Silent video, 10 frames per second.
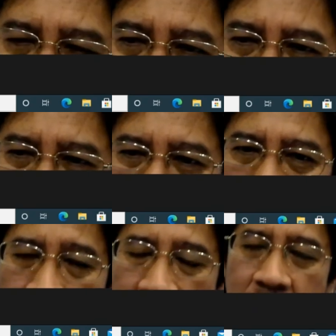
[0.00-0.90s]
Online
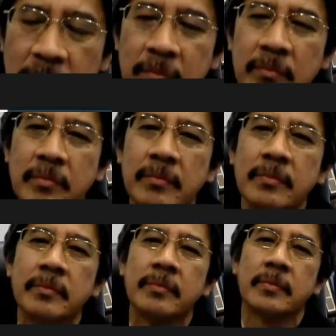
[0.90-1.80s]
Viva session,
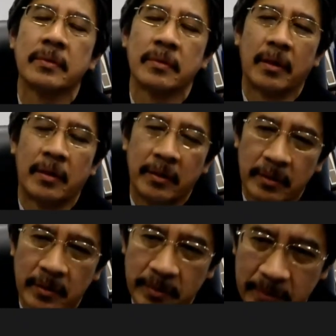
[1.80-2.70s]
Prof. And the
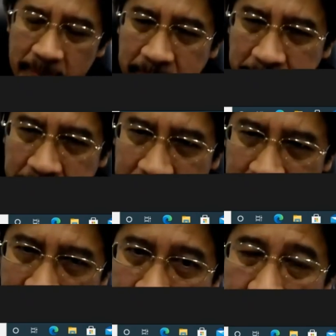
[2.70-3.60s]
Q&A,
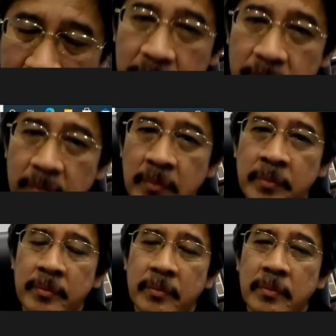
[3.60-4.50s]
everything's been
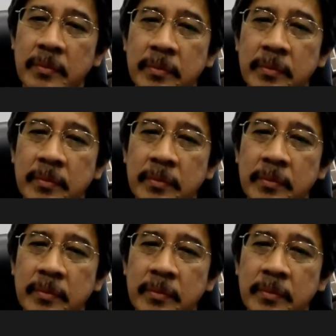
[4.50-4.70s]
online. Yeah.